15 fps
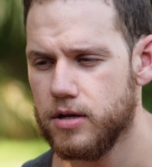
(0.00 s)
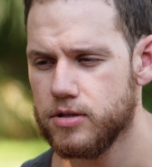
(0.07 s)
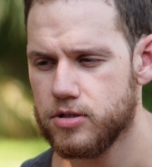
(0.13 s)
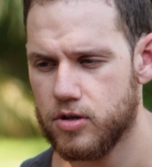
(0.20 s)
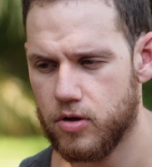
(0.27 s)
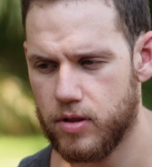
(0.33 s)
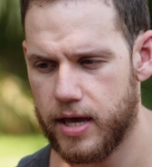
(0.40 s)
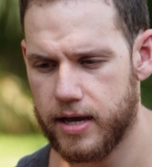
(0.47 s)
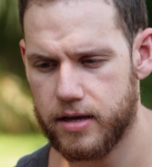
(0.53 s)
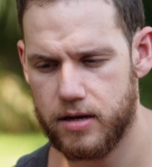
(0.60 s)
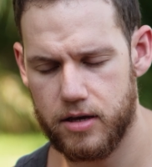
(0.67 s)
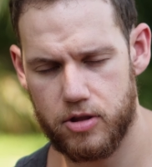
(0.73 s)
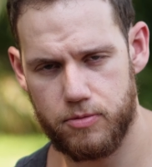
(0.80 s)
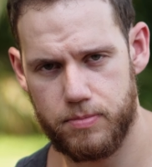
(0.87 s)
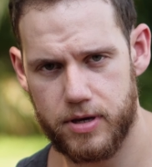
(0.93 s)
So that can
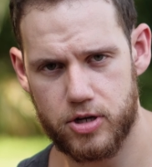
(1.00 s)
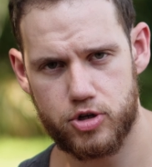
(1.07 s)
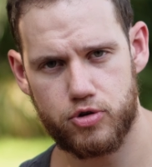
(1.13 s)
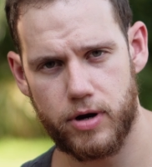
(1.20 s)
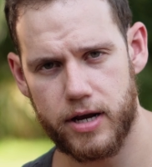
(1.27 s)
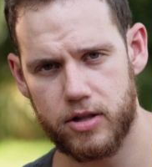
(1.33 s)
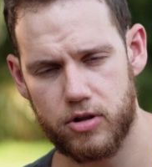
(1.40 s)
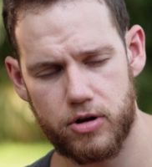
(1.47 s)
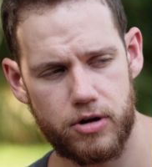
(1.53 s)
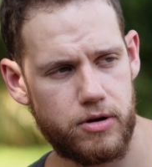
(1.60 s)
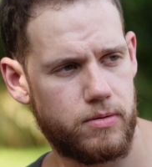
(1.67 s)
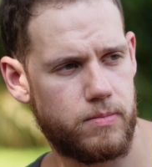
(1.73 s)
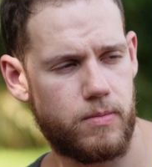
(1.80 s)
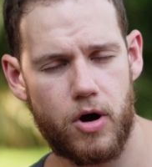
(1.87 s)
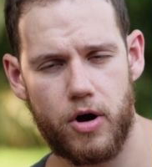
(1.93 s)
either be a
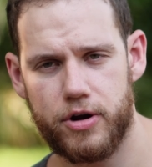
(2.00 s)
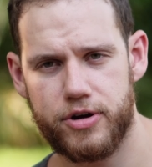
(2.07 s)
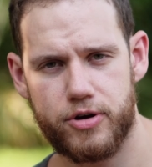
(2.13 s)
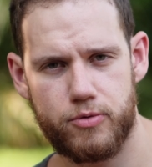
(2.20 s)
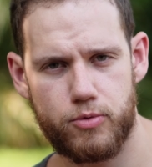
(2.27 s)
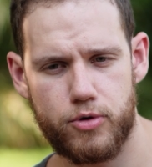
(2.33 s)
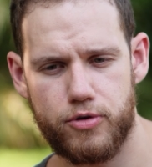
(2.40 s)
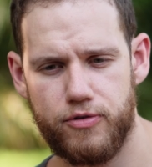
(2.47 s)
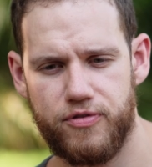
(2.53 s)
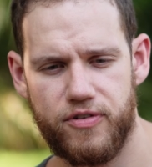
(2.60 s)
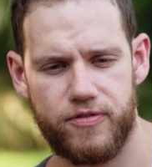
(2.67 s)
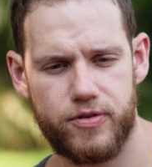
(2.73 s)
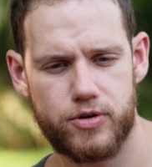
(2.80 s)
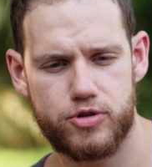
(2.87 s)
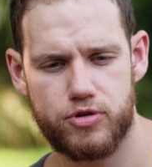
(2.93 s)
trailer on your roof
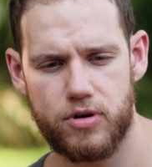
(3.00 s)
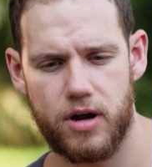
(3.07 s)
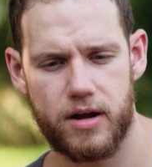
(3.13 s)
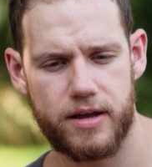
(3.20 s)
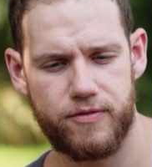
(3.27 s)
of your truck.